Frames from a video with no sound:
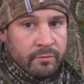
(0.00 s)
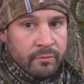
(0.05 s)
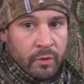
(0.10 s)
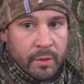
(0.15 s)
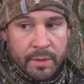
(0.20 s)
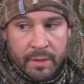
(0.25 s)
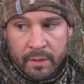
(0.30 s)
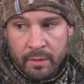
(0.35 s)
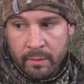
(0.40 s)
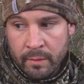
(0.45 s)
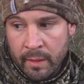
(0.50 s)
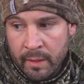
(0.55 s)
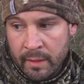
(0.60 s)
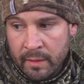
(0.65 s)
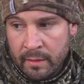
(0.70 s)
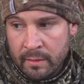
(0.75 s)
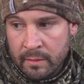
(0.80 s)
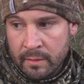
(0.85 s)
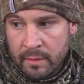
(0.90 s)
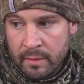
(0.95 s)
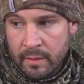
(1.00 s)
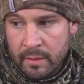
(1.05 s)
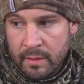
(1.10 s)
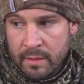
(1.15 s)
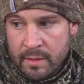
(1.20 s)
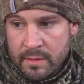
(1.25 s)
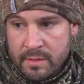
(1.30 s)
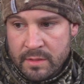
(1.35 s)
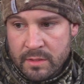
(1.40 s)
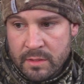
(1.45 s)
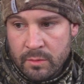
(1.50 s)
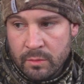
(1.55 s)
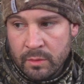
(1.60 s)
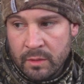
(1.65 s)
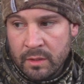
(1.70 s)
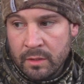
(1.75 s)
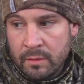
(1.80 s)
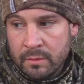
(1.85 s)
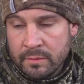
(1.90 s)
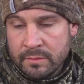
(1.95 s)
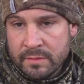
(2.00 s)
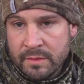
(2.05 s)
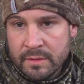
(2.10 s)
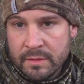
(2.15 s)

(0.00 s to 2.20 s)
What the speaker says: freaking her out. Just a little.